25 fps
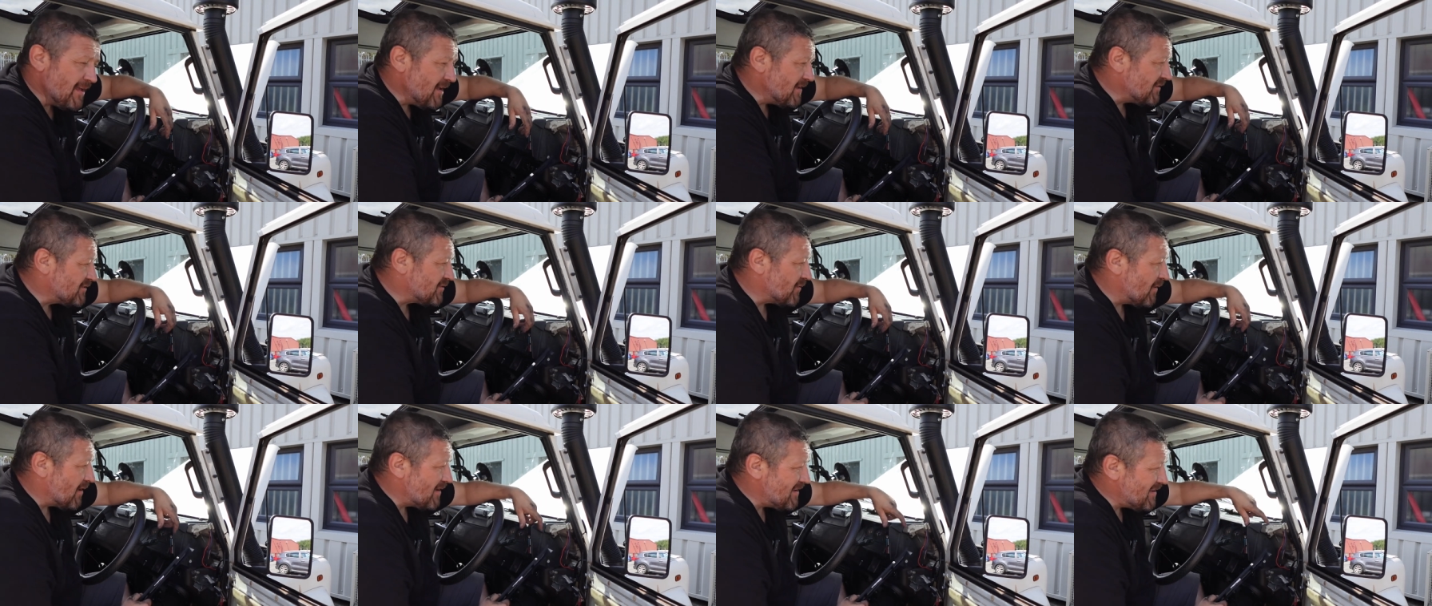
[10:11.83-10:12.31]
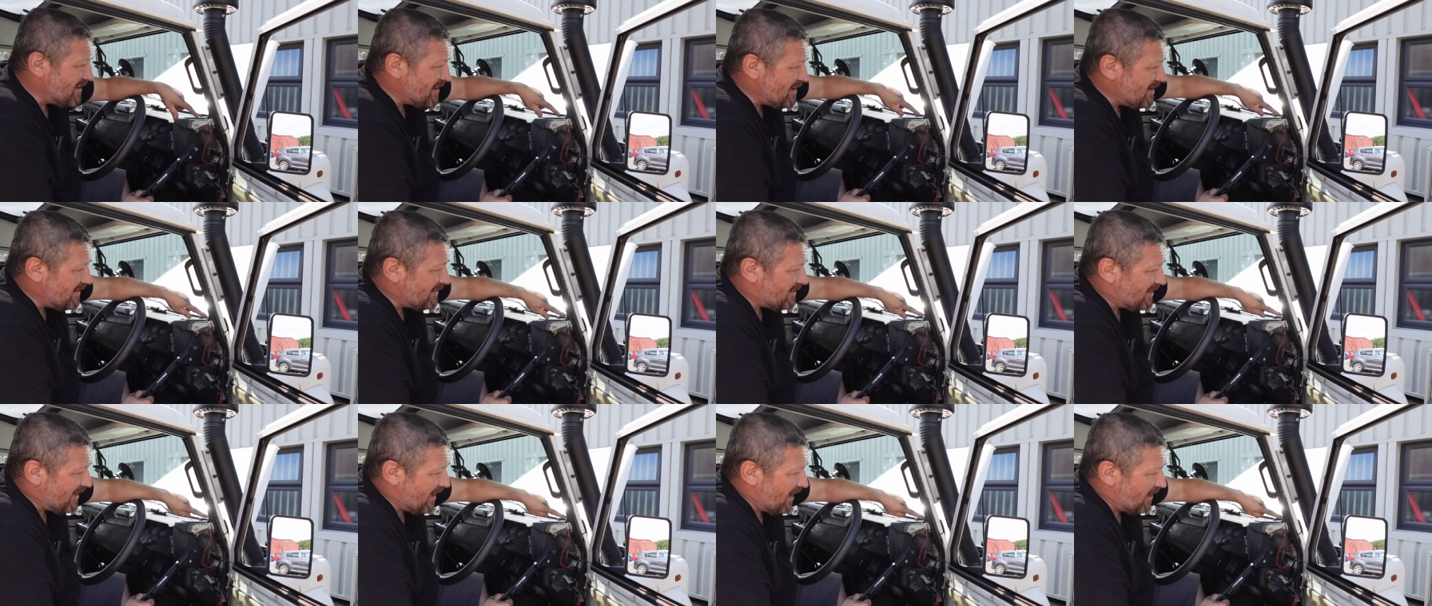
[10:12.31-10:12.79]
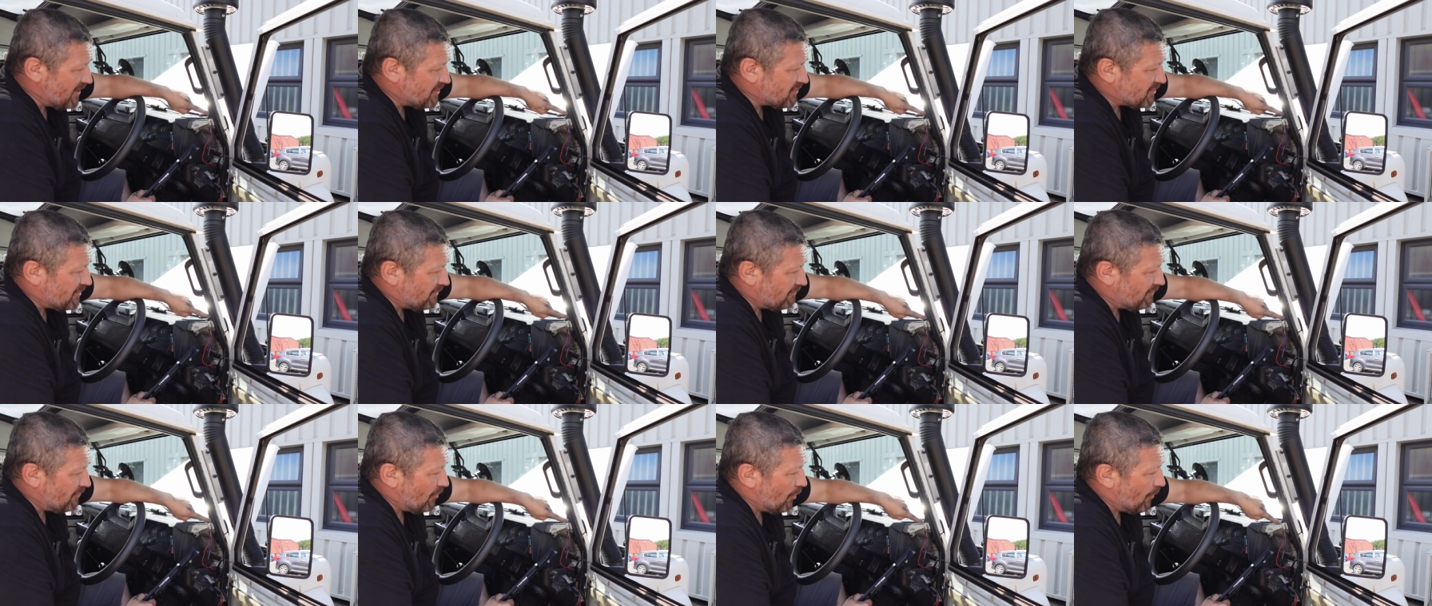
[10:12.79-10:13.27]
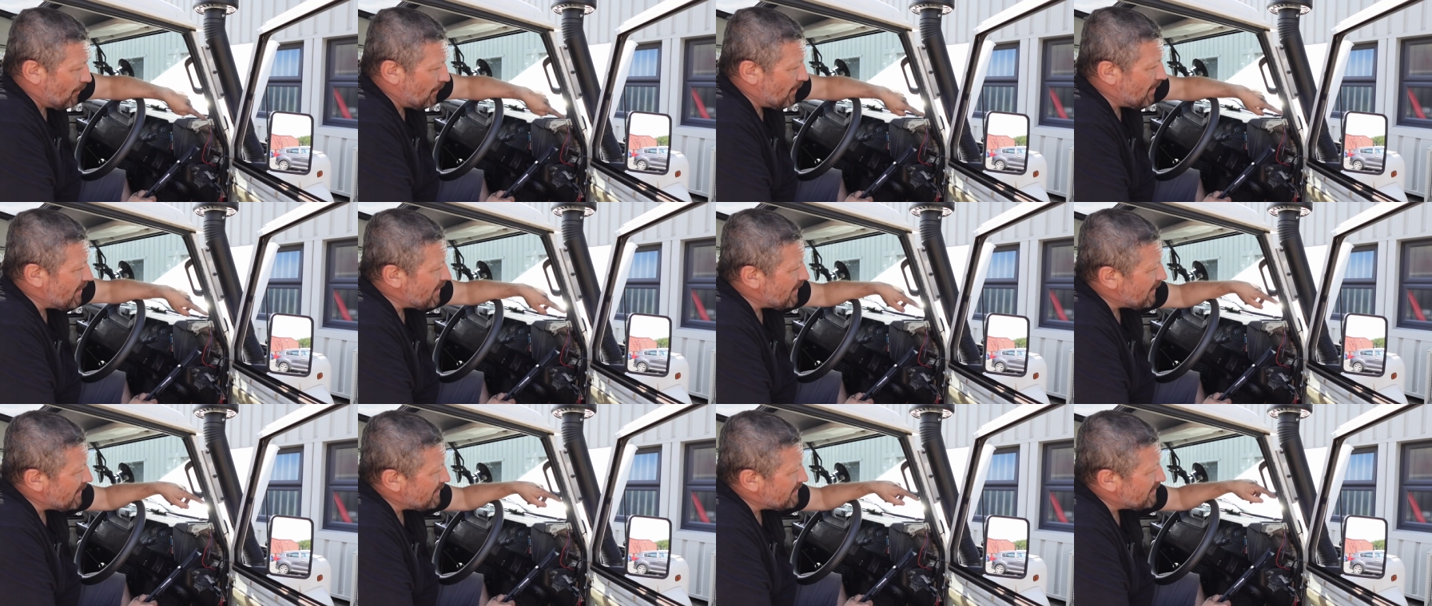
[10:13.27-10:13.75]
So I need the extra room
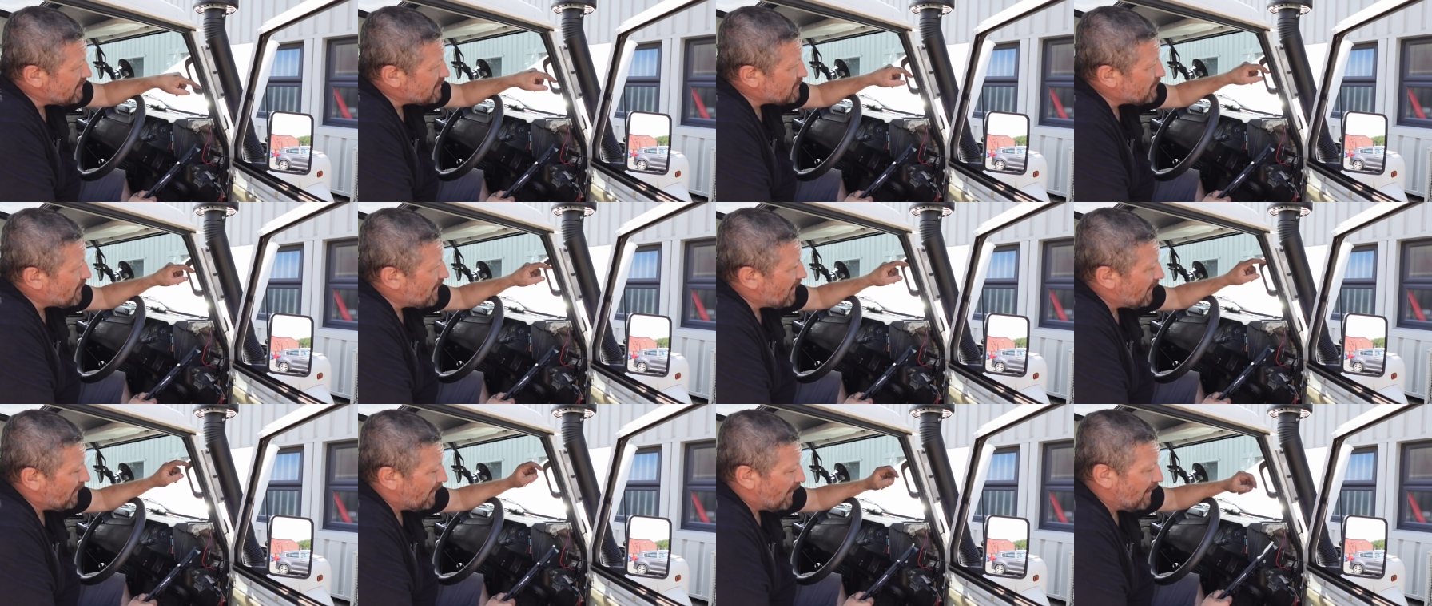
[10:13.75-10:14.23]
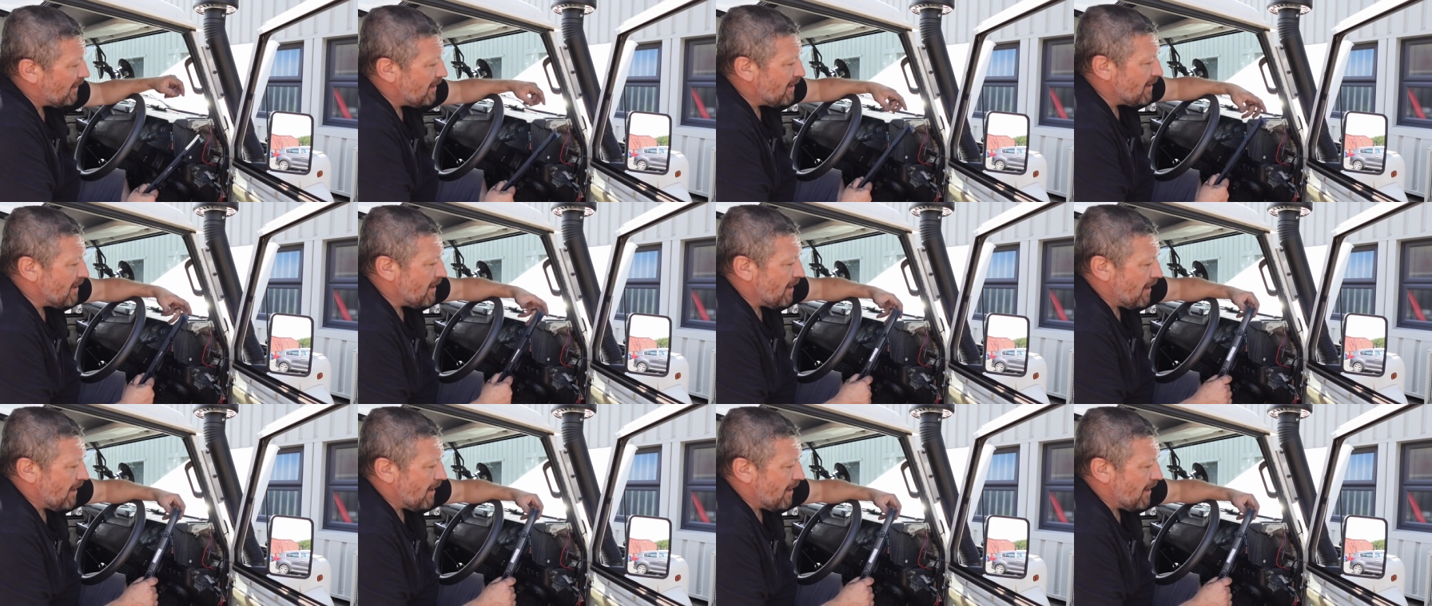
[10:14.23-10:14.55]
in this pillar